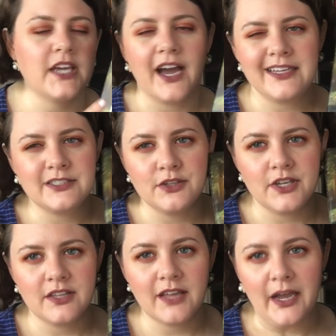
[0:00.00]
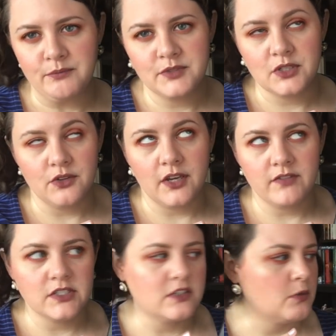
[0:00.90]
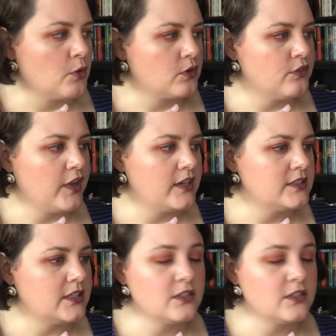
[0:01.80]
yeah, I still think I still think this is a portal fantasy.